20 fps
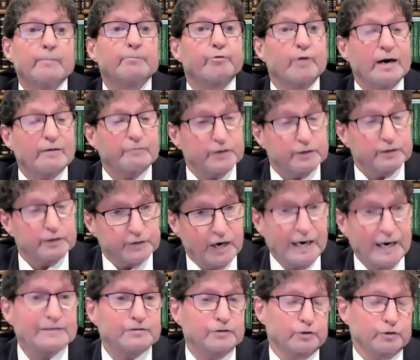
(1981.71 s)
Prophet of
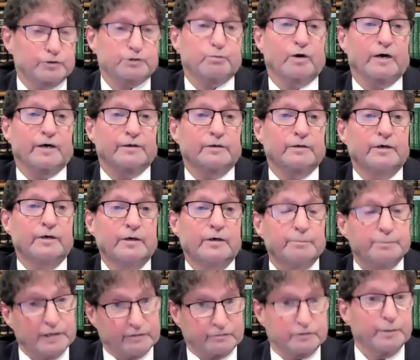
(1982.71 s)
God knows why.
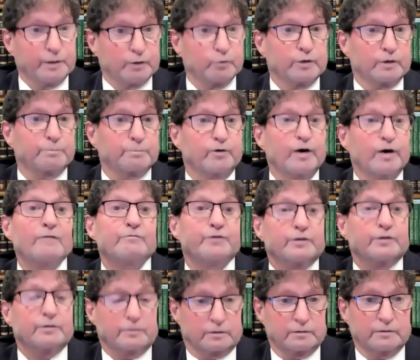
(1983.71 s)
But you have to be a real
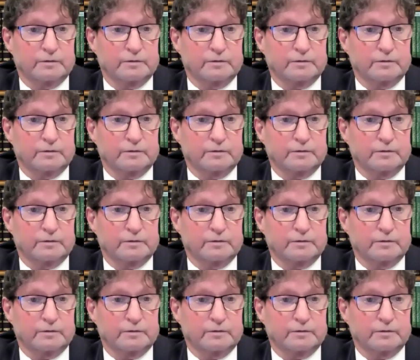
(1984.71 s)
prophet.